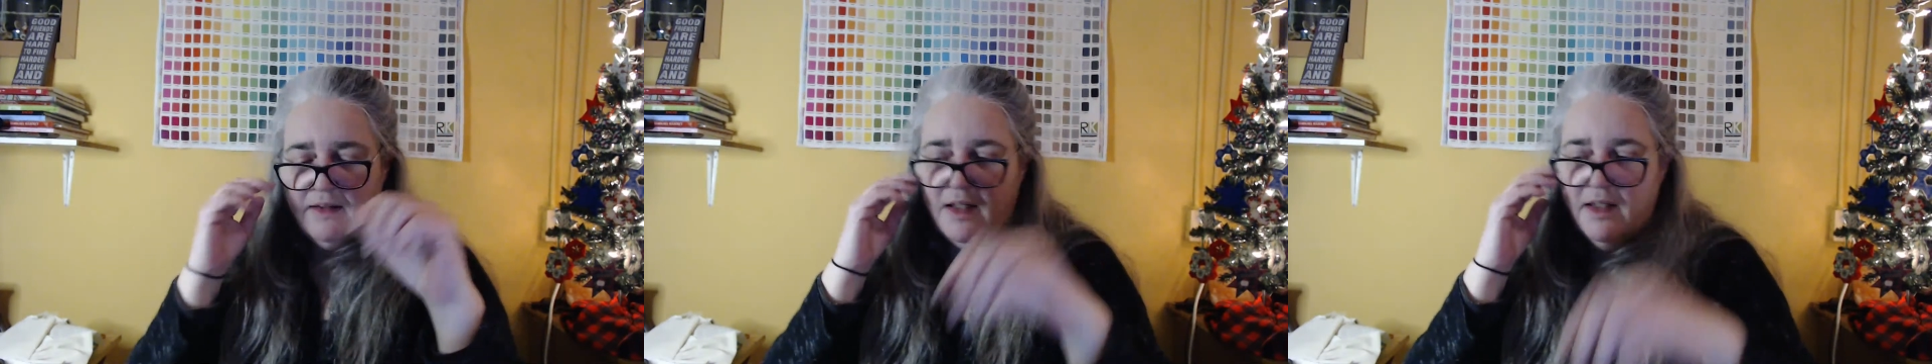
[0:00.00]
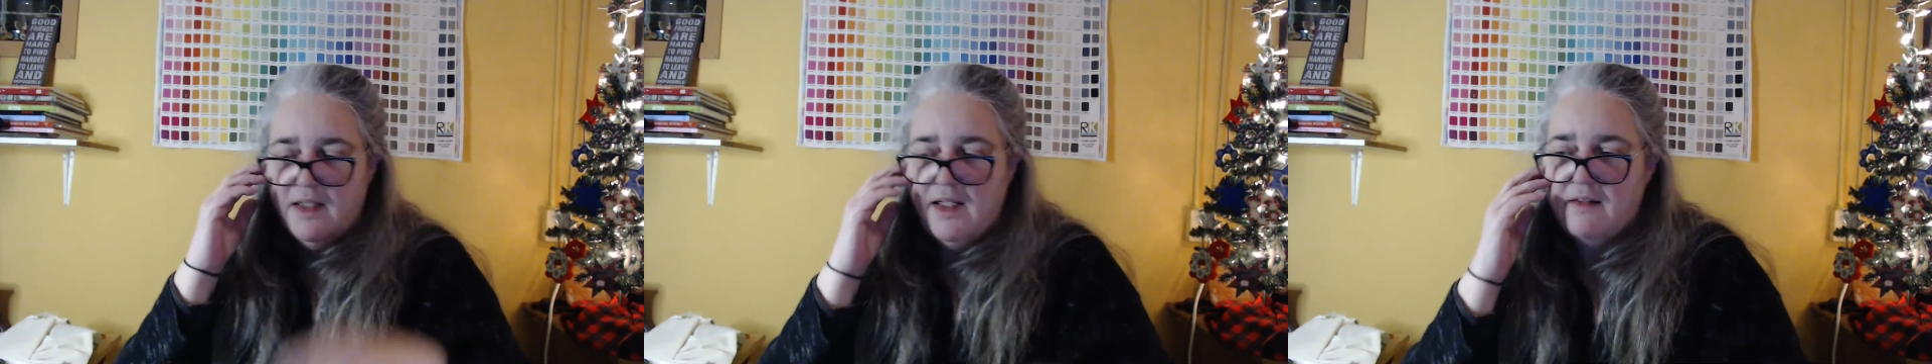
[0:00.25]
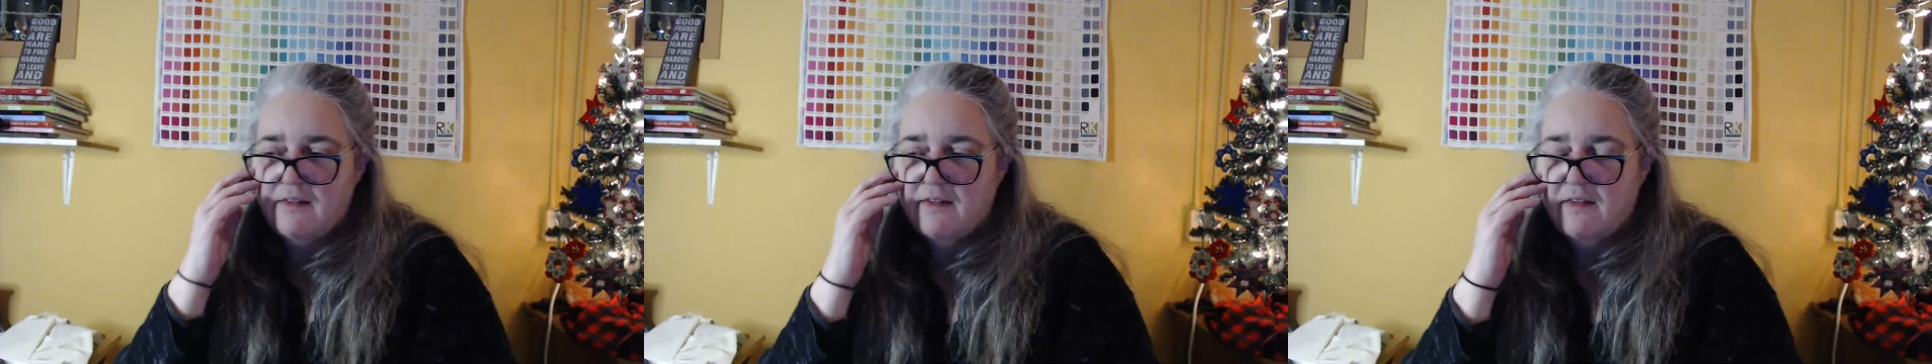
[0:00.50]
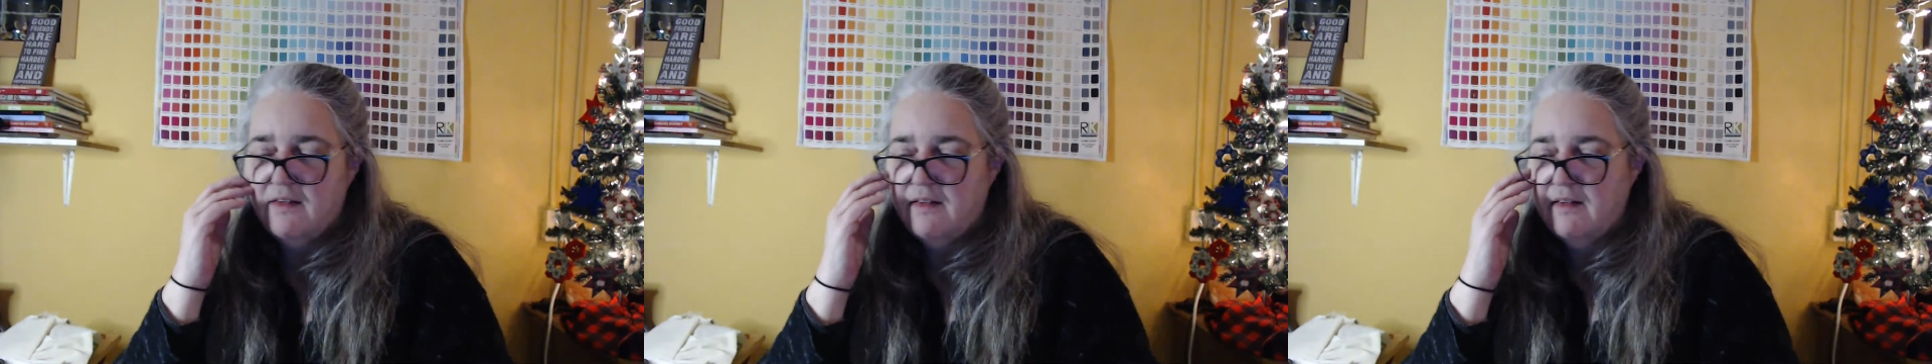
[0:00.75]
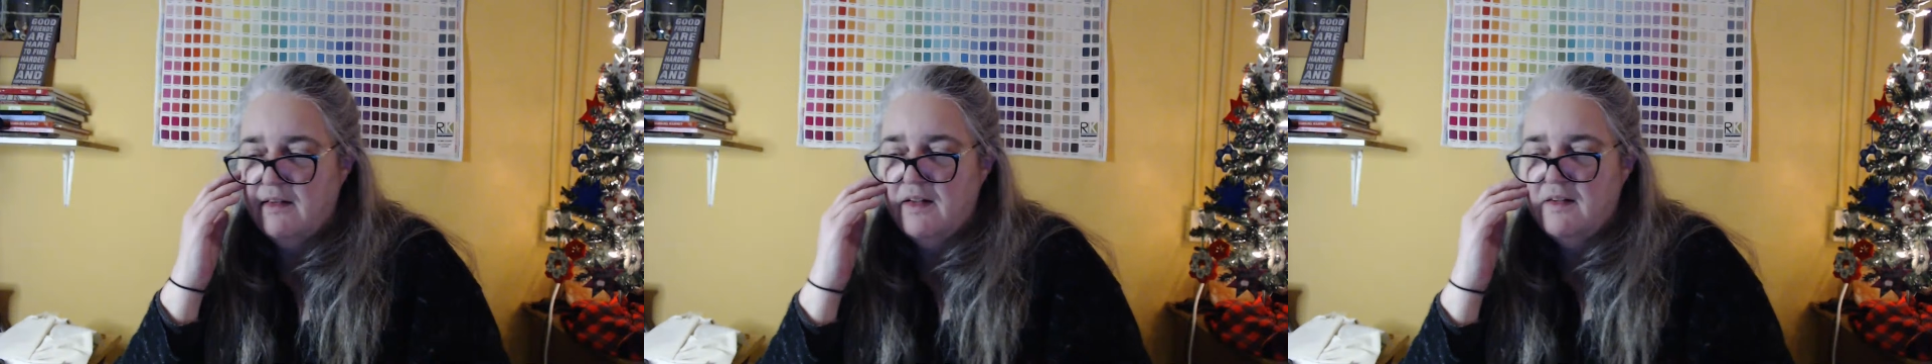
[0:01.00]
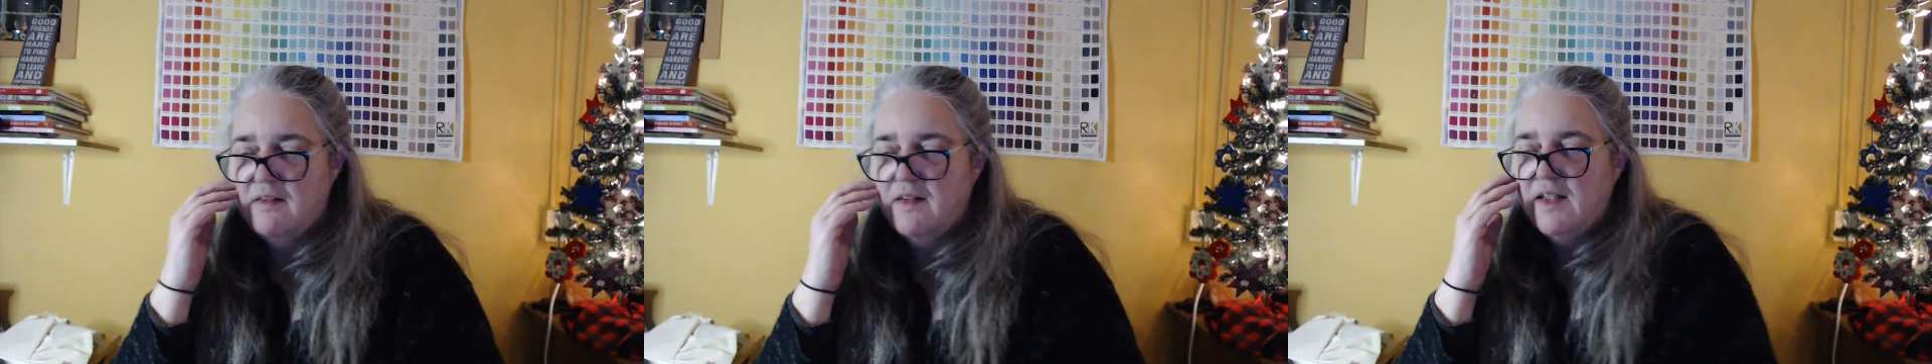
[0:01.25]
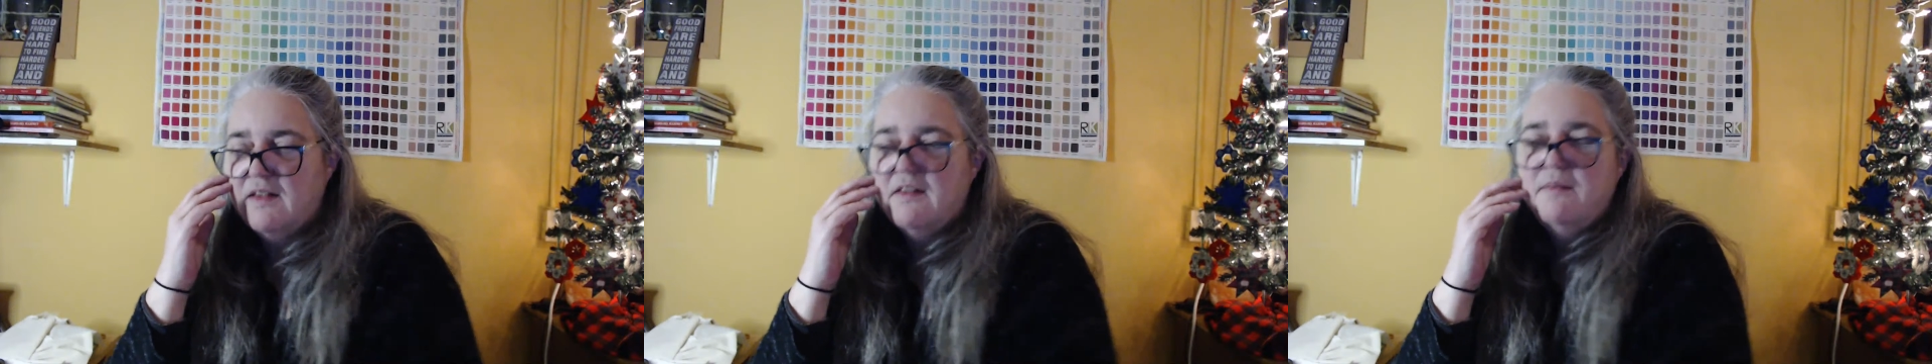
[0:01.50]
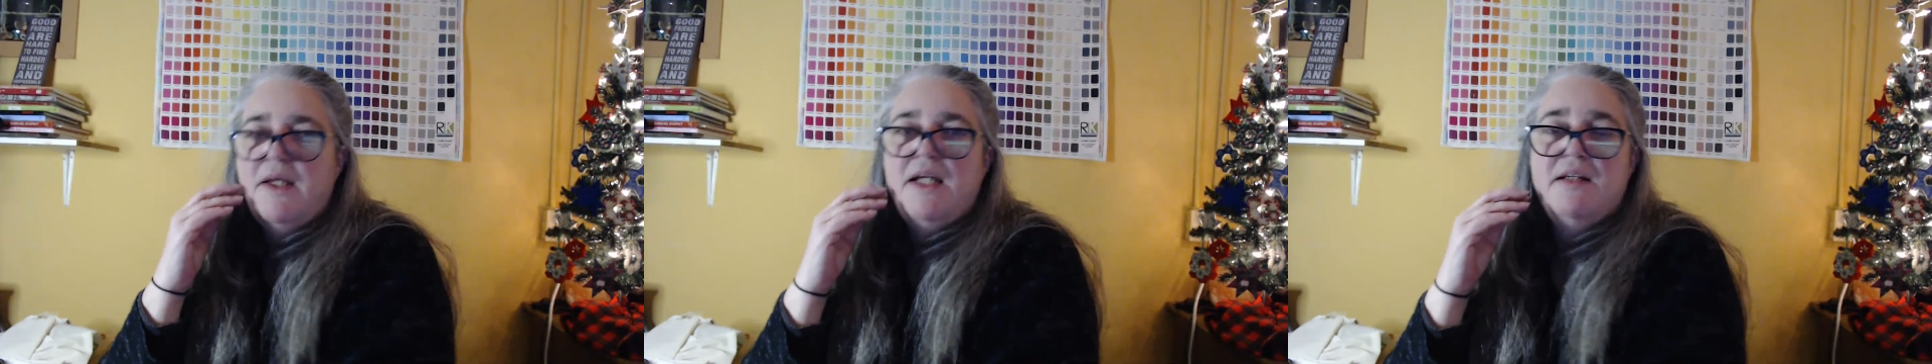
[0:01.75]
yes, it's like to
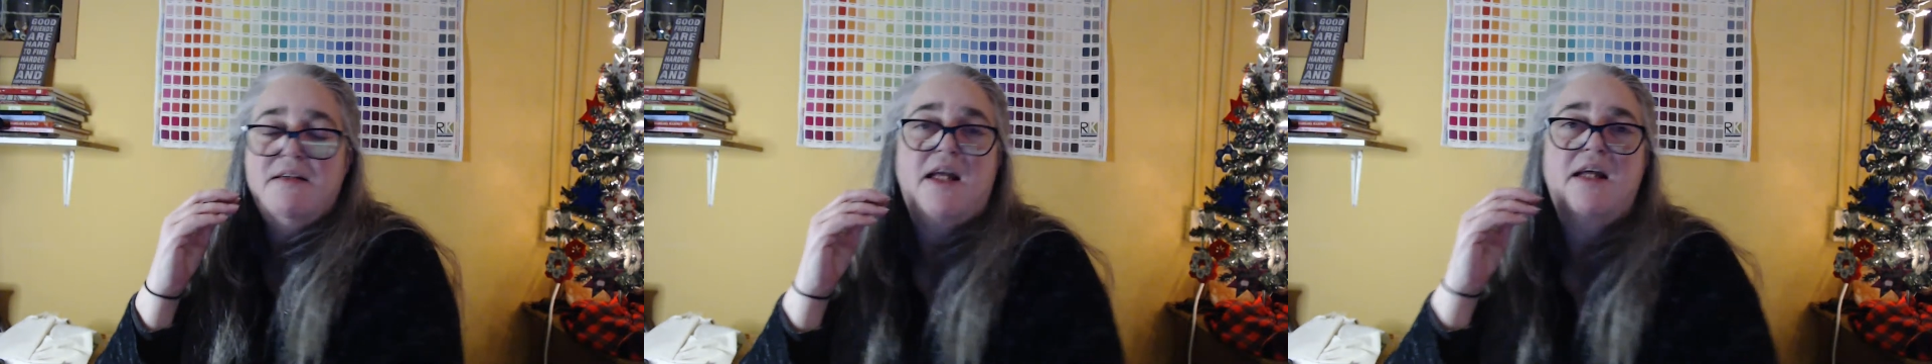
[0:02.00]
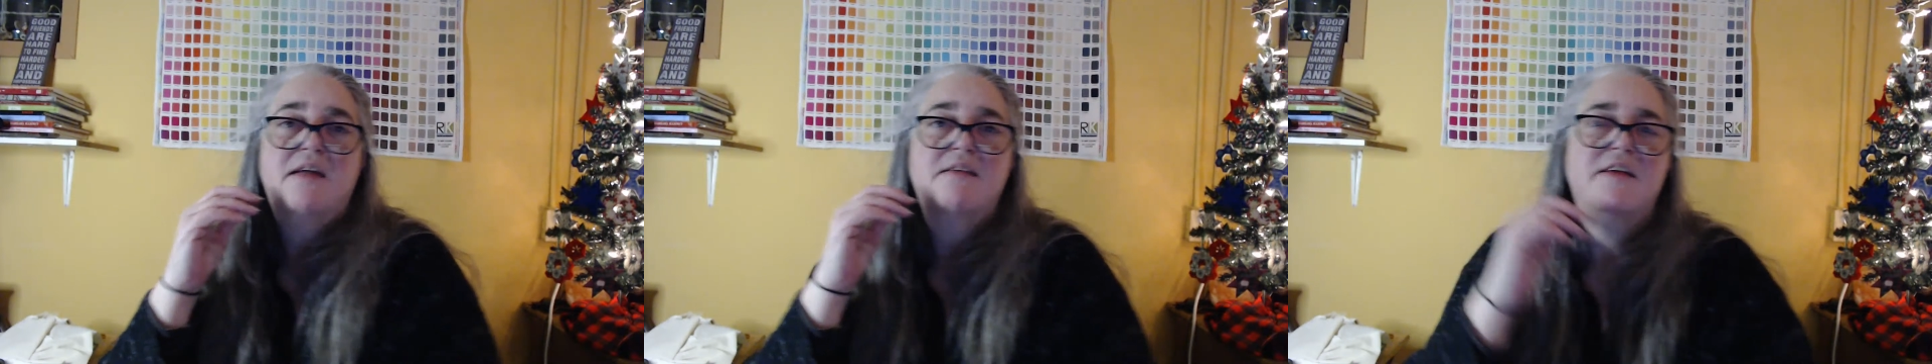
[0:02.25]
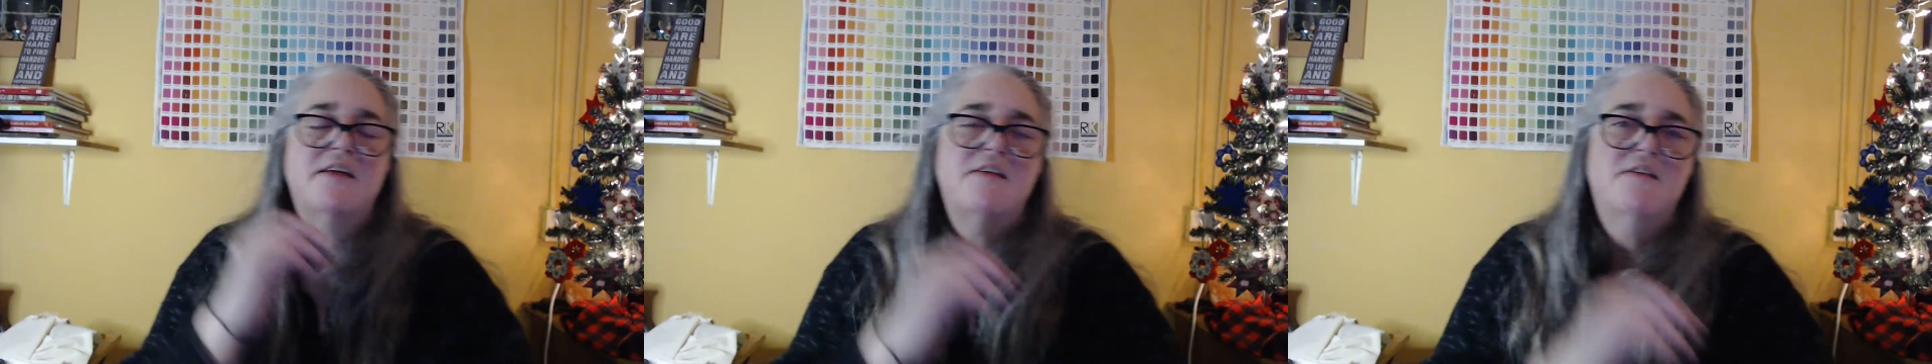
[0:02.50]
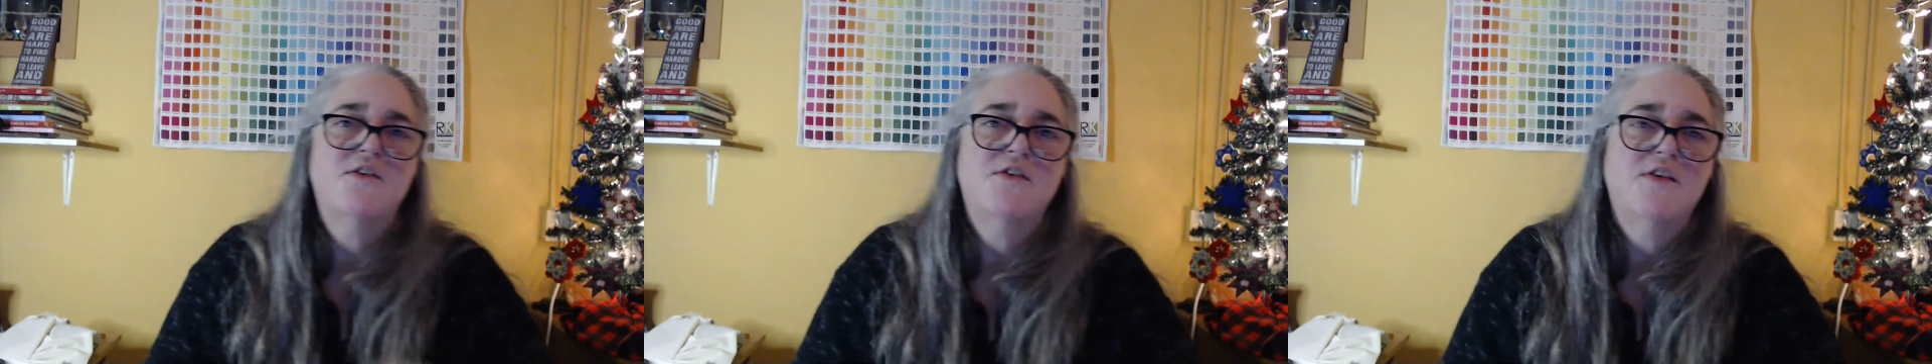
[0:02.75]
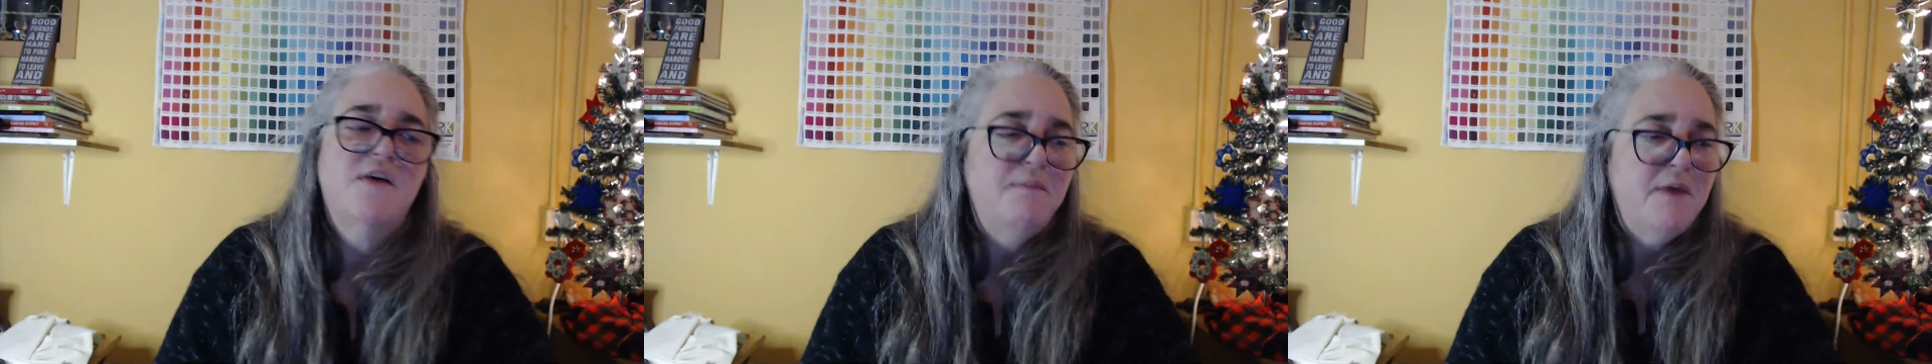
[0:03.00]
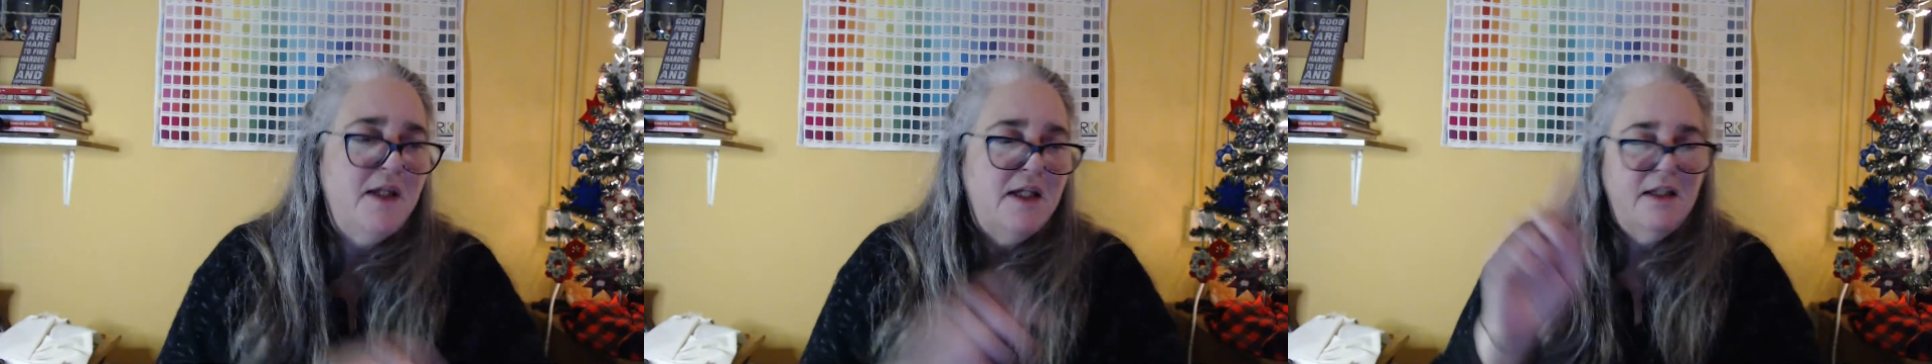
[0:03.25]
make daisies or something,